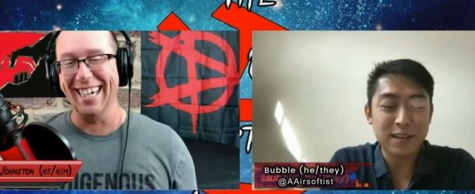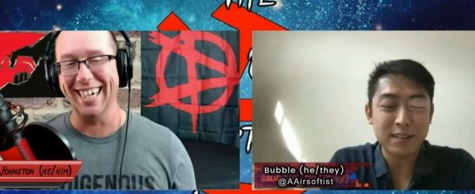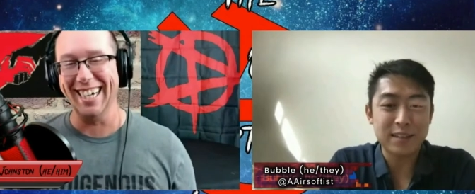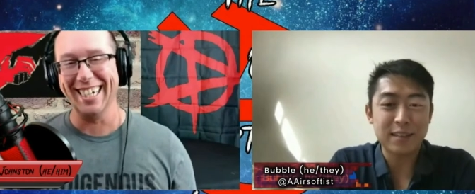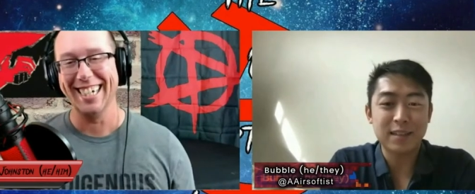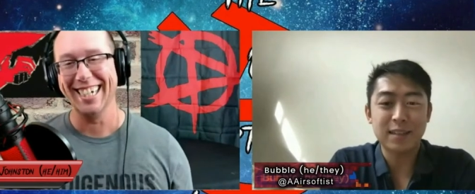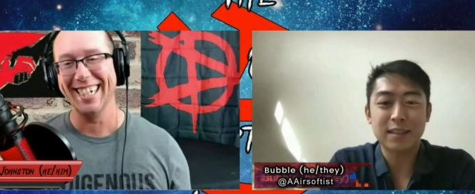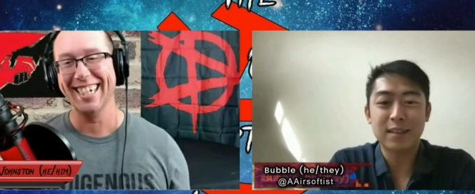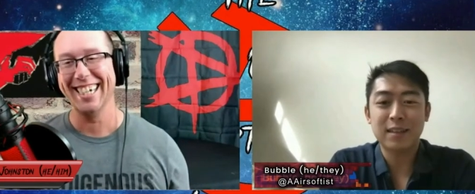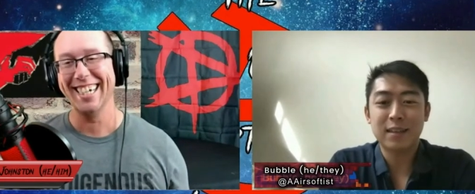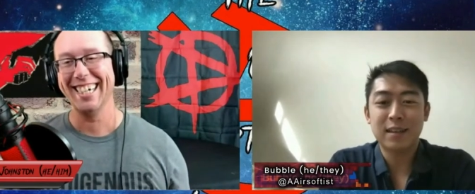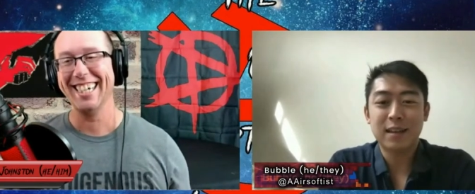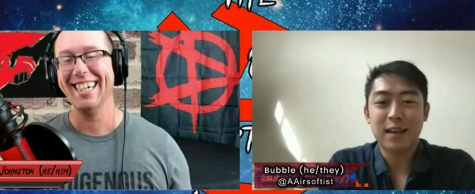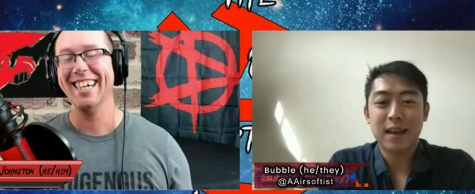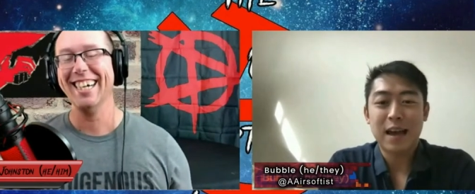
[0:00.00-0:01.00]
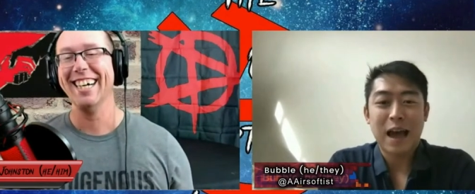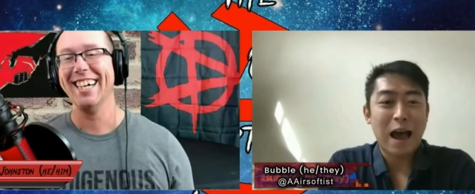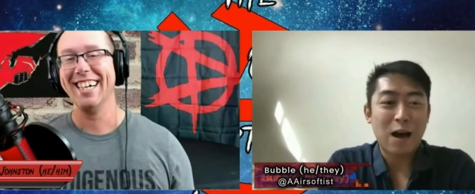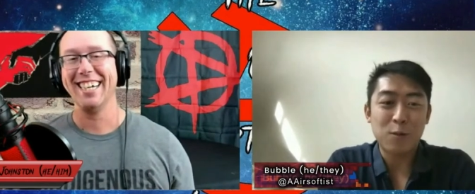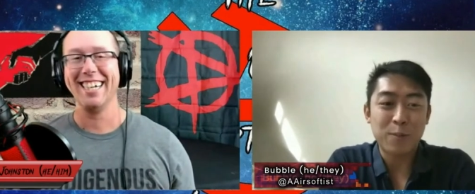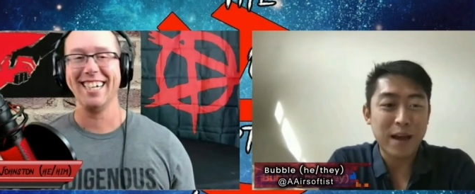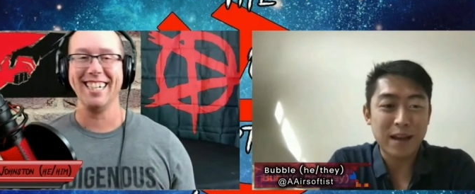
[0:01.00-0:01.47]
Speaker 1: you have any idea
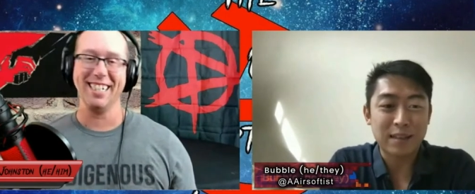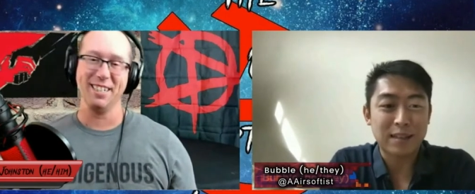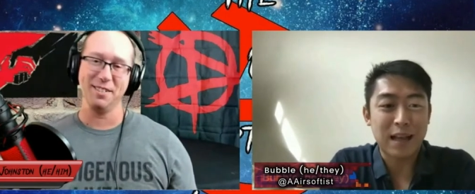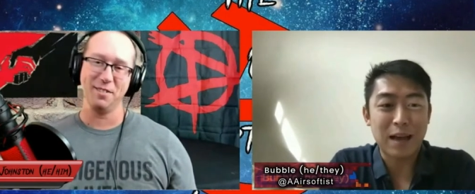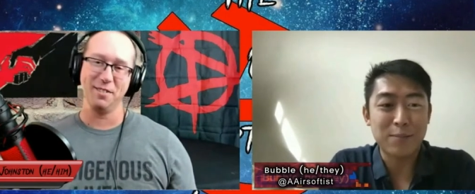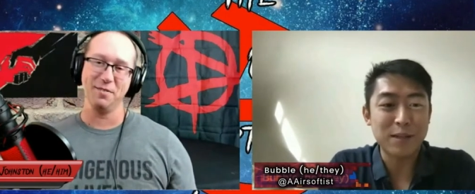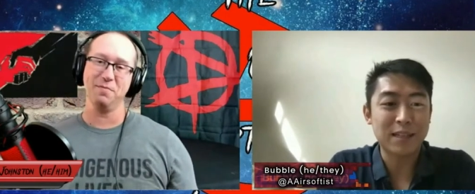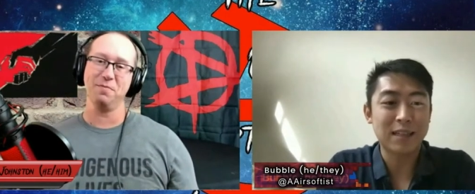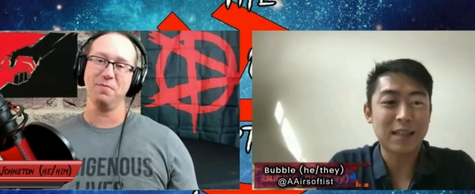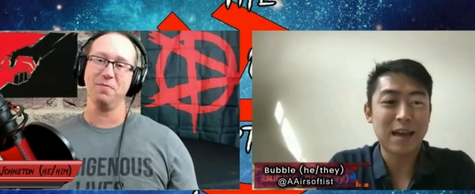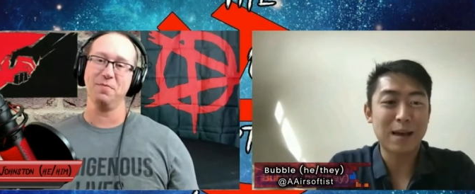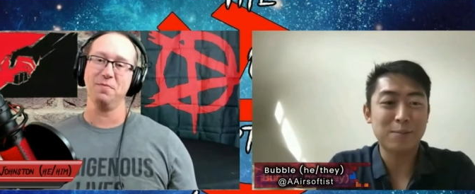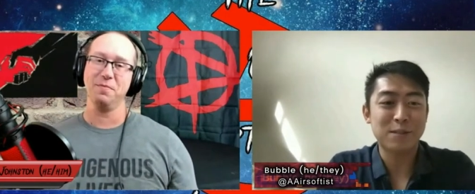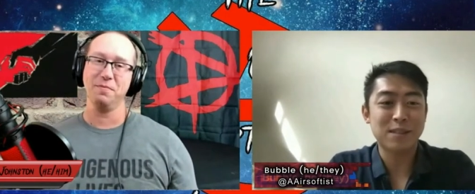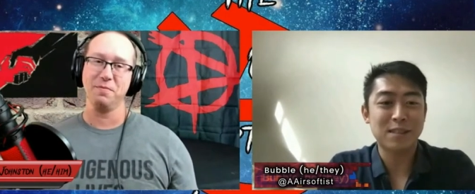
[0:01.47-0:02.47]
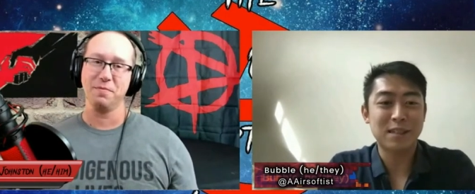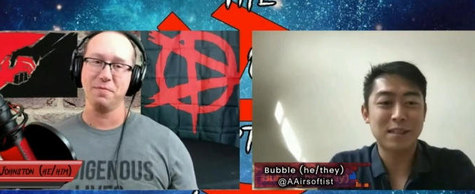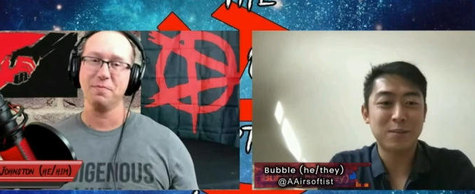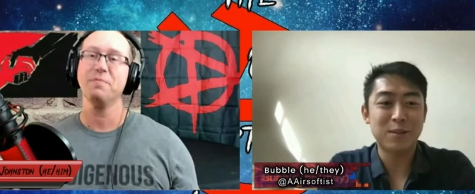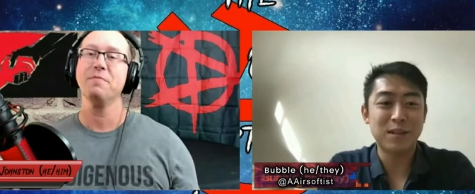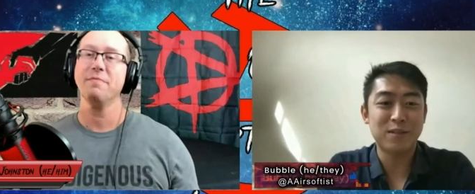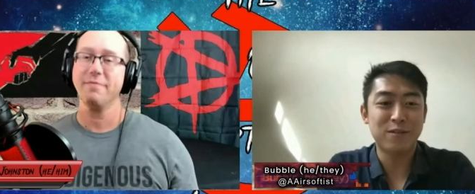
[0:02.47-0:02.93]
how bad climate
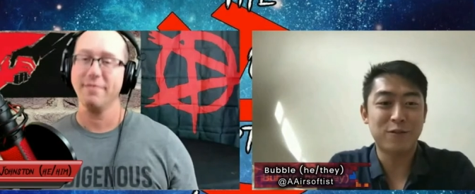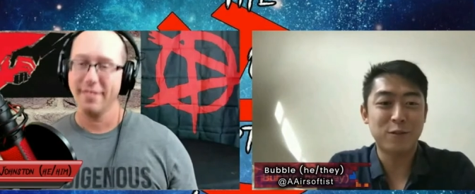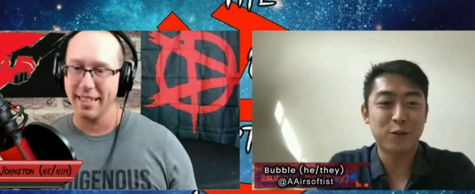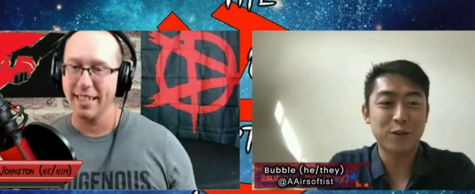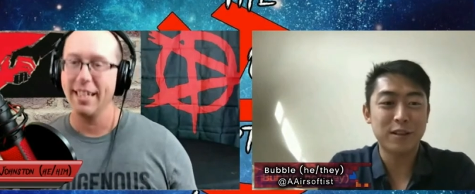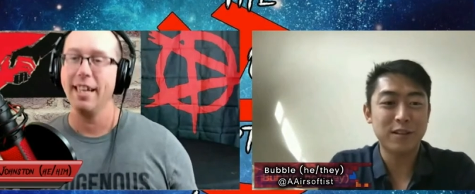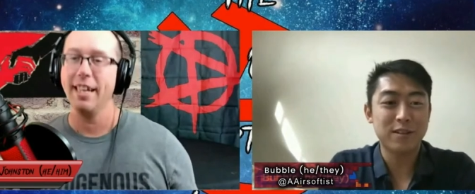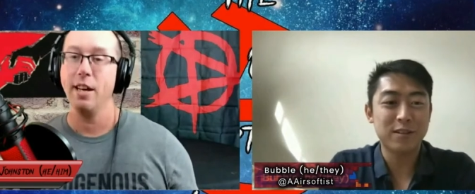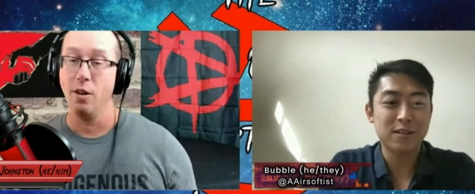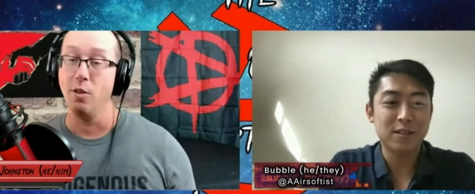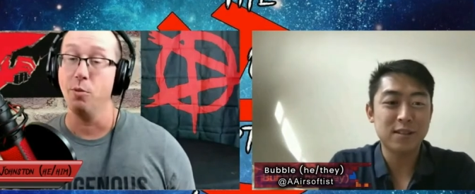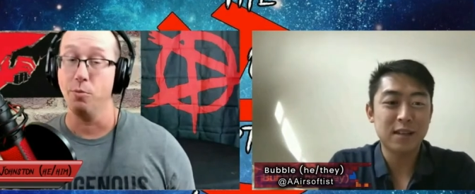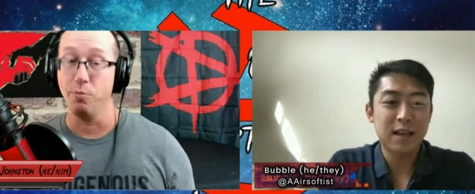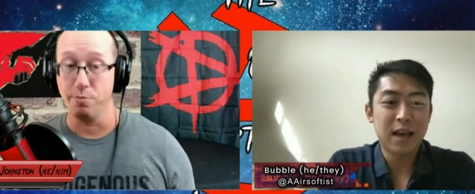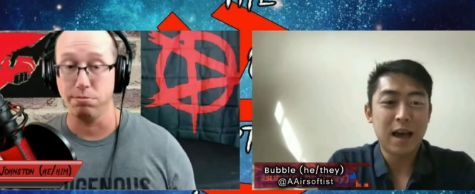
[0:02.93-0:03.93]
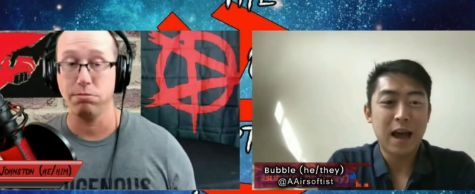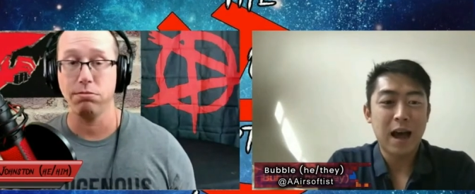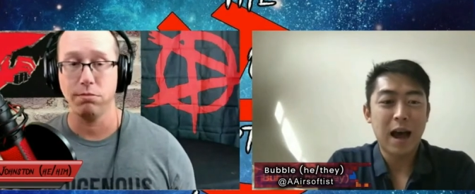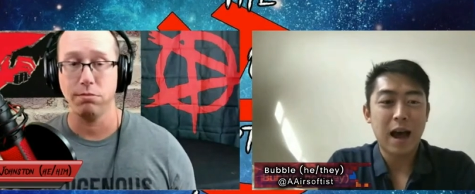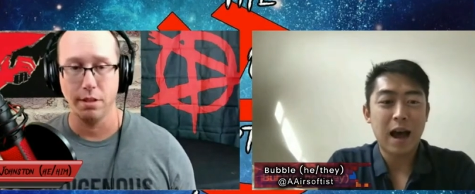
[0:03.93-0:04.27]
collapse is going to be in forty years?